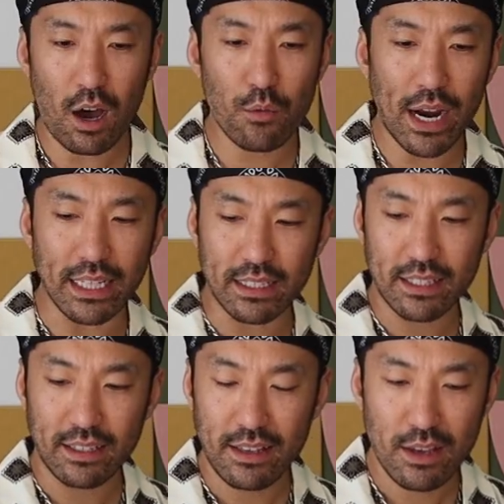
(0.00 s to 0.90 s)
All
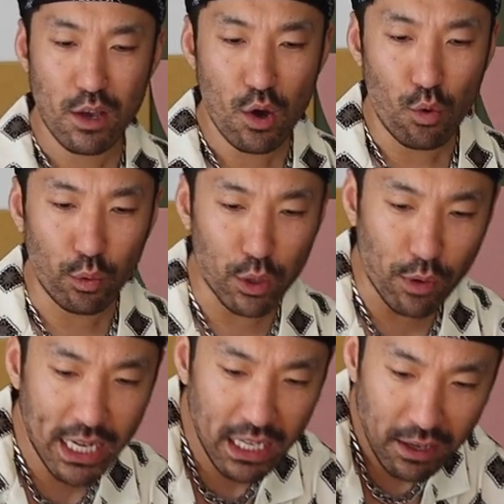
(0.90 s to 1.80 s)
right, we are
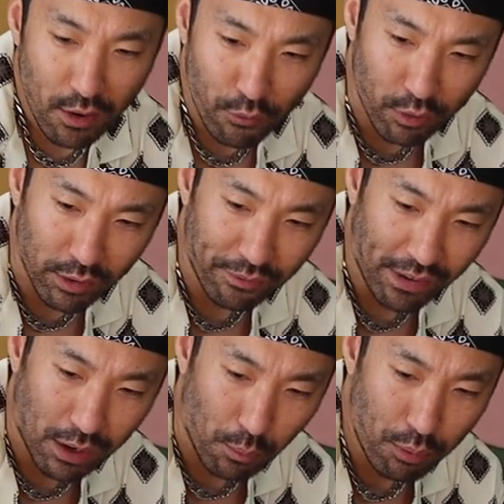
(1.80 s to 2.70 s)
ready for the
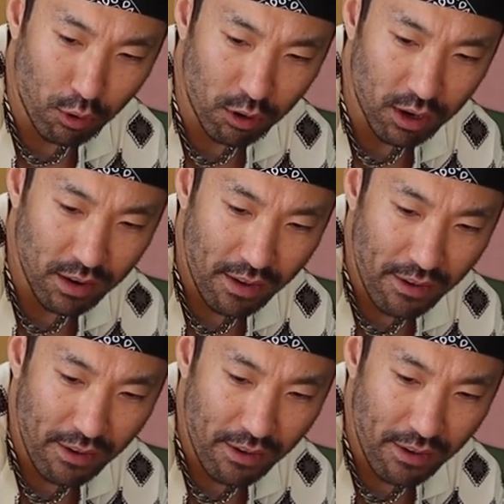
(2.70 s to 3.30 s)
final pour.